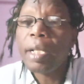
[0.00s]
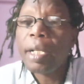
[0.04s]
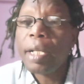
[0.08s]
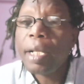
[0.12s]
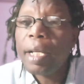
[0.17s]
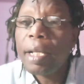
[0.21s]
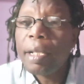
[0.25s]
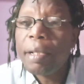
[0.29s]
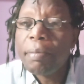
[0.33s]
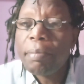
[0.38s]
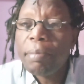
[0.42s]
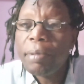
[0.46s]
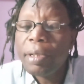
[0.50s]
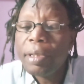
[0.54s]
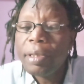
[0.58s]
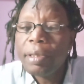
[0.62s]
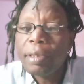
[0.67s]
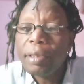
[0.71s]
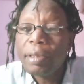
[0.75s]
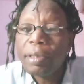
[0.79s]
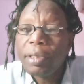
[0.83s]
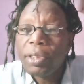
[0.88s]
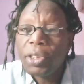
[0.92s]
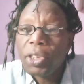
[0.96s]
Like,
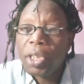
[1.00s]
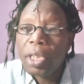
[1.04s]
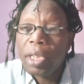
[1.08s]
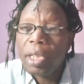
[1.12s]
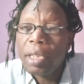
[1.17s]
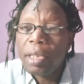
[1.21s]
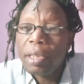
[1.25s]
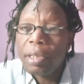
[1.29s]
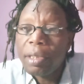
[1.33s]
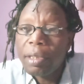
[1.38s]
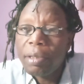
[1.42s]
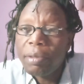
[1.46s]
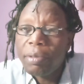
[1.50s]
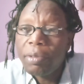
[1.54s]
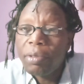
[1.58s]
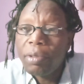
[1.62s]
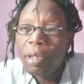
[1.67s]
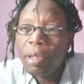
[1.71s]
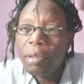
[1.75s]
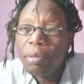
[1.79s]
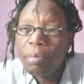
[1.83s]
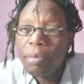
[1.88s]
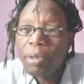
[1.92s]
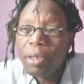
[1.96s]
please share and
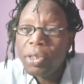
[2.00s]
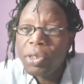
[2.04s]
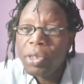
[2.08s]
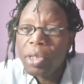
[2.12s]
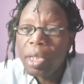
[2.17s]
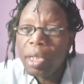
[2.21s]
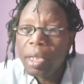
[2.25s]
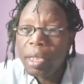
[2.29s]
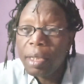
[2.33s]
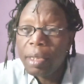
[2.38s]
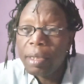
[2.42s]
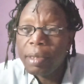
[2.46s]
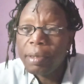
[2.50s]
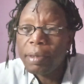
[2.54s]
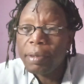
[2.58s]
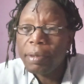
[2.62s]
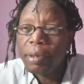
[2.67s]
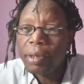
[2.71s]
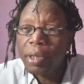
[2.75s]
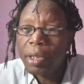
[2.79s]
subscribe to my channel